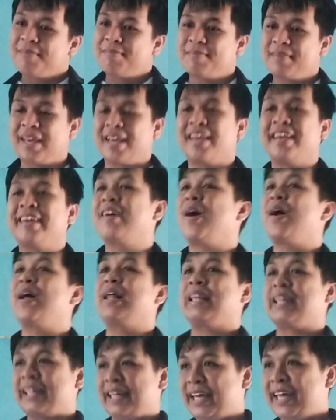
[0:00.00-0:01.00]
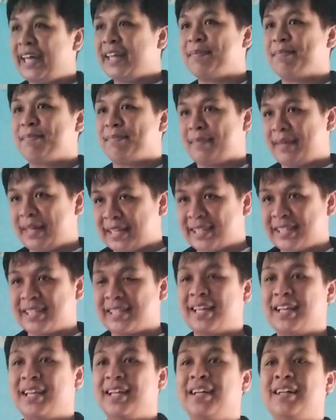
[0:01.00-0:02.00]
may I call in Miss
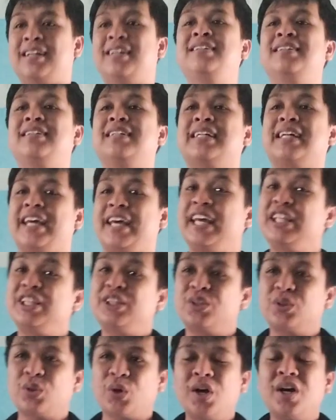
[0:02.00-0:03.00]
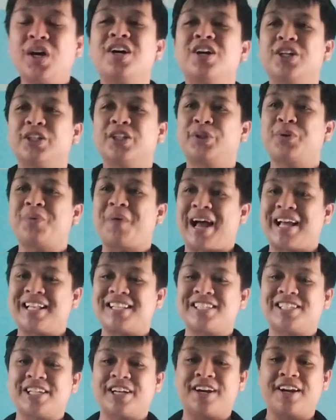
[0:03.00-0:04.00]
Inko to
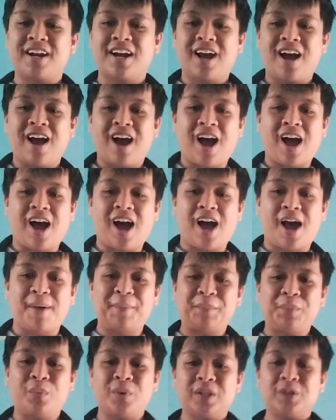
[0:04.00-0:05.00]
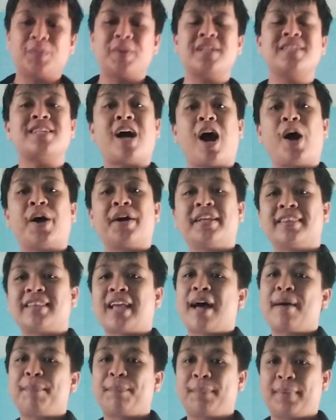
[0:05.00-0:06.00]
answer what was our
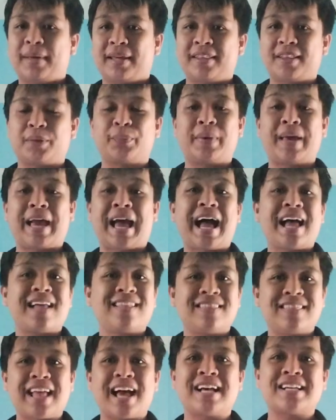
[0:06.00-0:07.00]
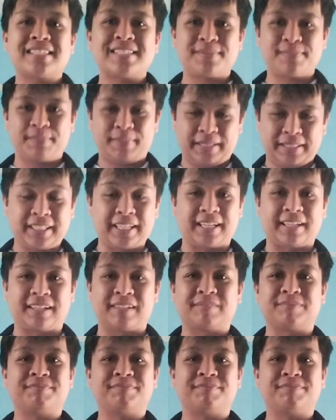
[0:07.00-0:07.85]
topic that we had last meeting.